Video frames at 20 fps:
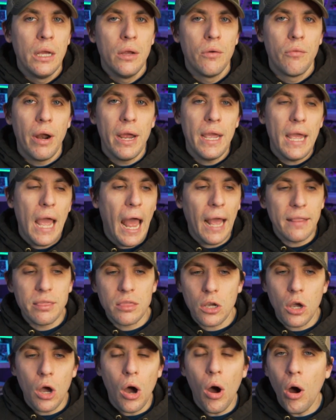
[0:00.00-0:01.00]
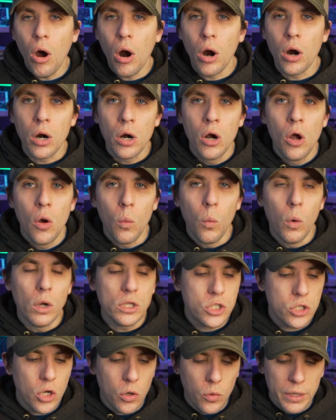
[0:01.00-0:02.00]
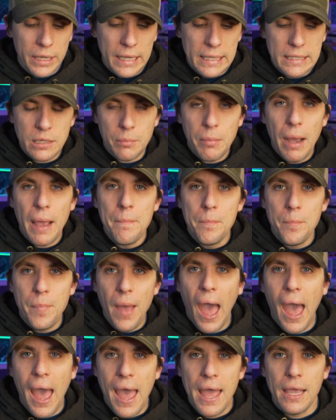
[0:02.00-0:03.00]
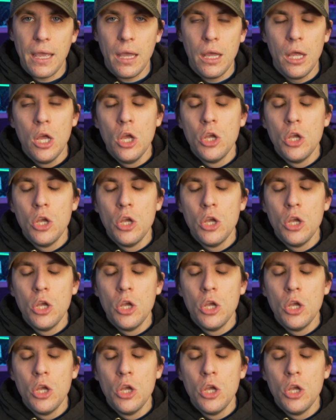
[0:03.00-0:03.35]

right, at the car what's going into my bag.